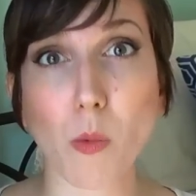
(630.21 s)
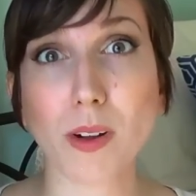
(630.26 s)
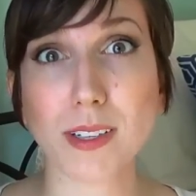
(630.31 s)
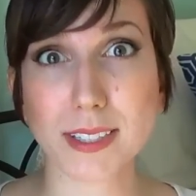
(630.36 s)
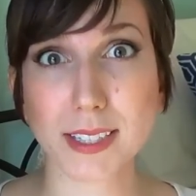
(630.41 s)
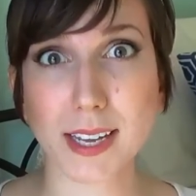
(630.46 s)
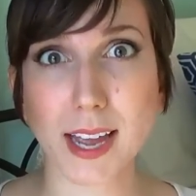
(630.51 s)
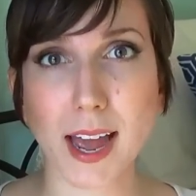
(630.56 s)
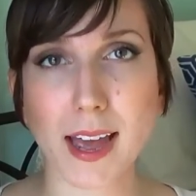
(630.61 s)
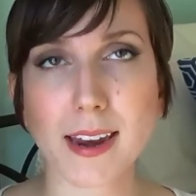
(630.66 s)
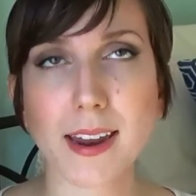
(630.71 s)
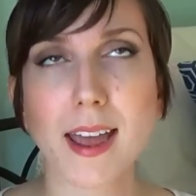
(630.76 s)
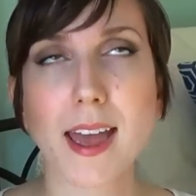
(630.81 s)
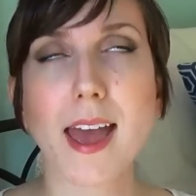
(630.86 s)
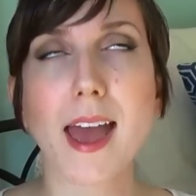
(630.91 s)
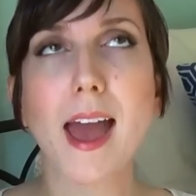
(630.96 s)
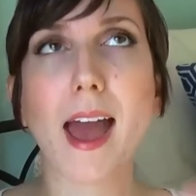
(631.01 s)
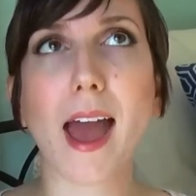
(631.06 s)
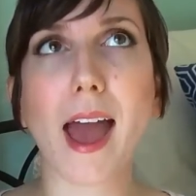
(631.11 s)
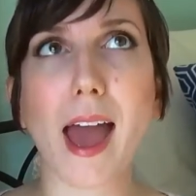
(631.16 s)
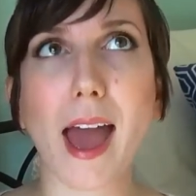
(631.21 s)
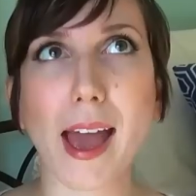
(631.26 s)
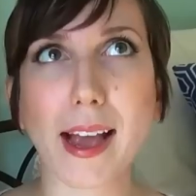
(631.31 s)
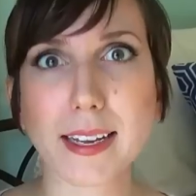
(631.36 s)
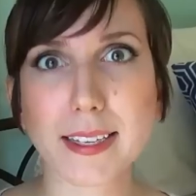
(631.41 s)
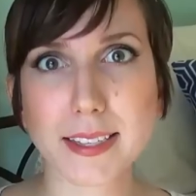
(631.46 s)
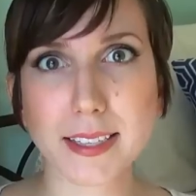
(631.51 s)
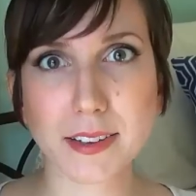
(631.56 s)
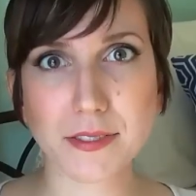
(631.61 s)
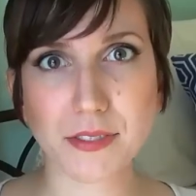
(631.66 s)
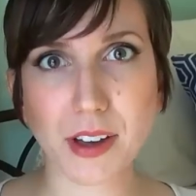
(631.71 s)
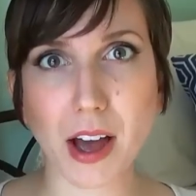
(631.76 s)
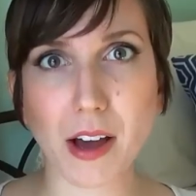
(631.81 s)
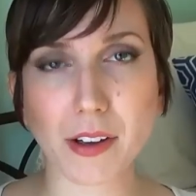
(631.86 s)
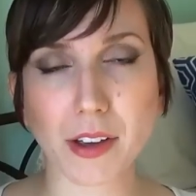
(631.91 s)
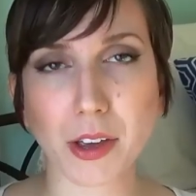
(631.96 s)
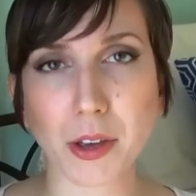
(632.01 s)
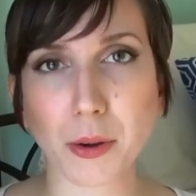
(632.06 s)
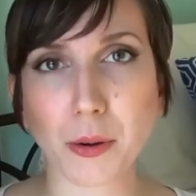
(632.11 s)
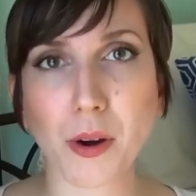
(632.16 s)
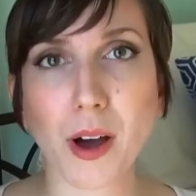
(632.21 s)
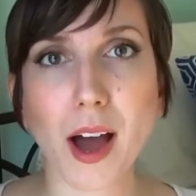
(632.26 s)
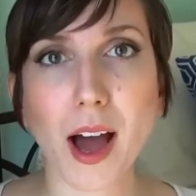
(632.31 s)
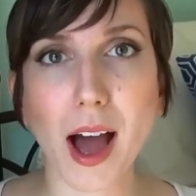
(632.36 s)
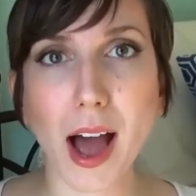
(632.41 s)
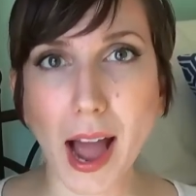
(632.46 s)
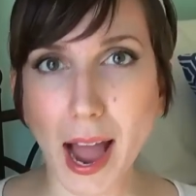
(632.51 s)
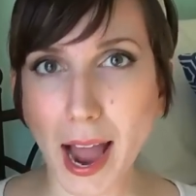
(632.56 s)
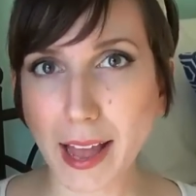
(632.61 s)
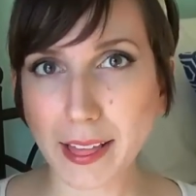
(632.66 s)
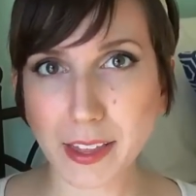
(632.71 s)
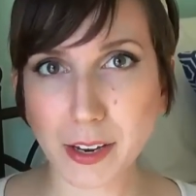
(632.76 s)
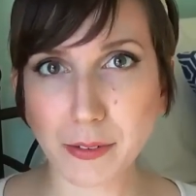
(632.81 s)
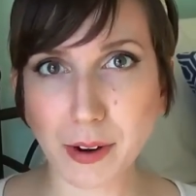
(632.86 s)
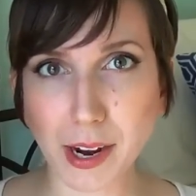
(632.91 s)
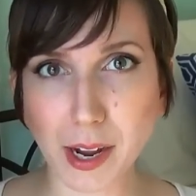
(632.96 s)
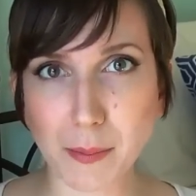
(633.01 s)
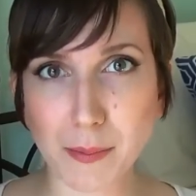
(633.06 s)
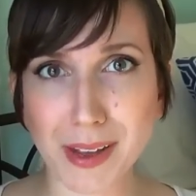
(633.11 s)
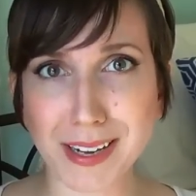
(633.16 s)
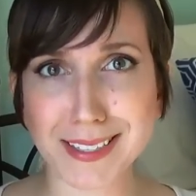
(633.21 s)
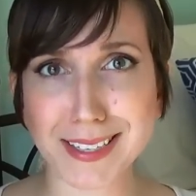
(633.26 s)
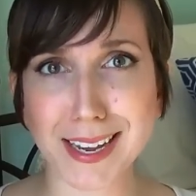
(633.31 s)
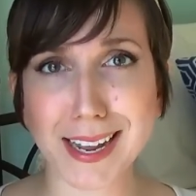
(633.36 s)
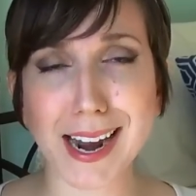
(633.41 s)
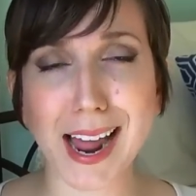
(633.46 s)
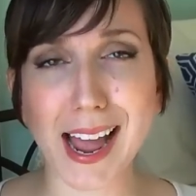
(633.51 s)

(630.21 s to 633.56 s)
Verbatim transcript: Once again, excellent value, highly recommend it.